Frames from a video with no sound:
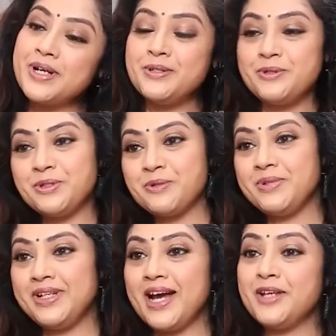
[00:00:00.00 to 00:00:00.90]
How I used
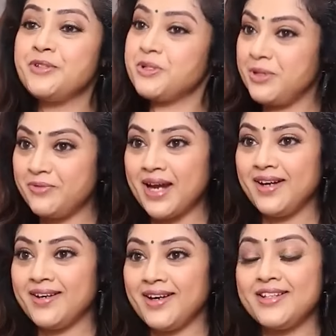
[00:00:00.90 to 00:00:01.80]
to be. I used to be
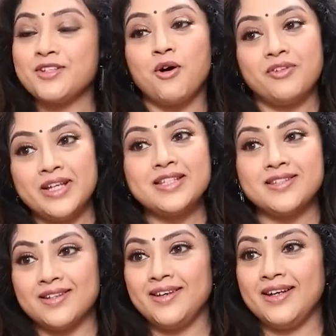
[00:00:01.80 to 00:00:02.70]
very nice,
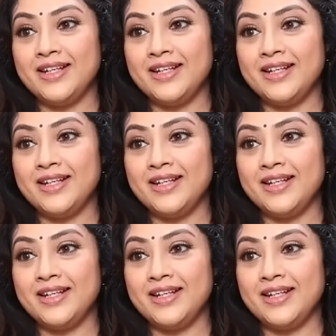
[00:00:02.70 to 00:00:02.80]
always